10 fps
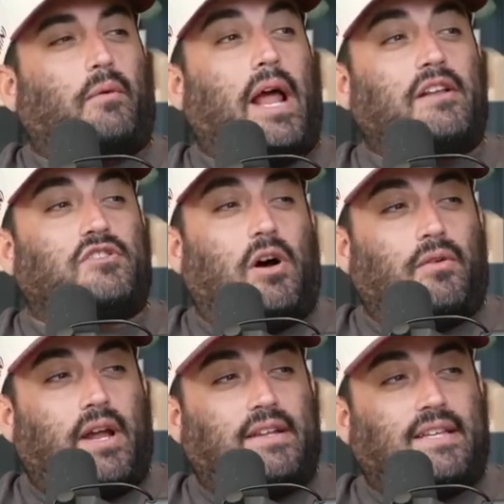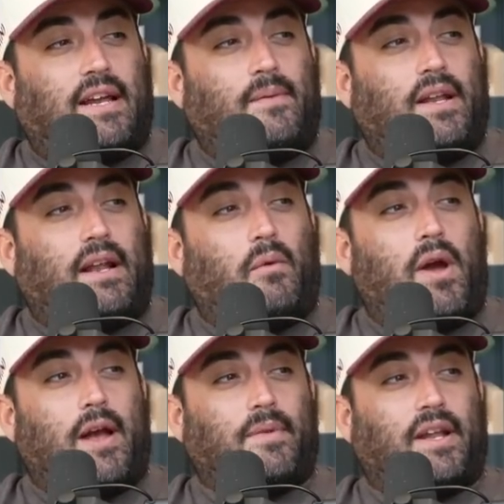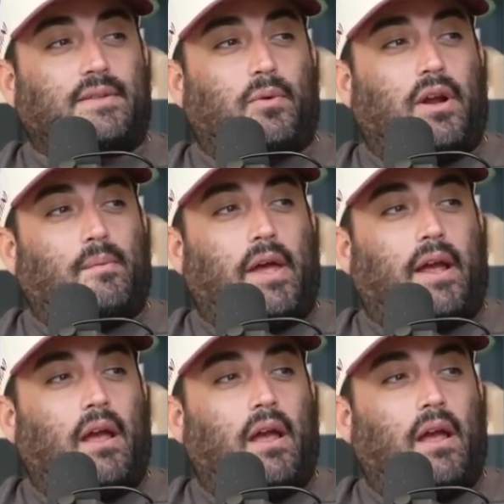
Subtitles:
When I don't nighttime eat and I wake up the next morning, I'm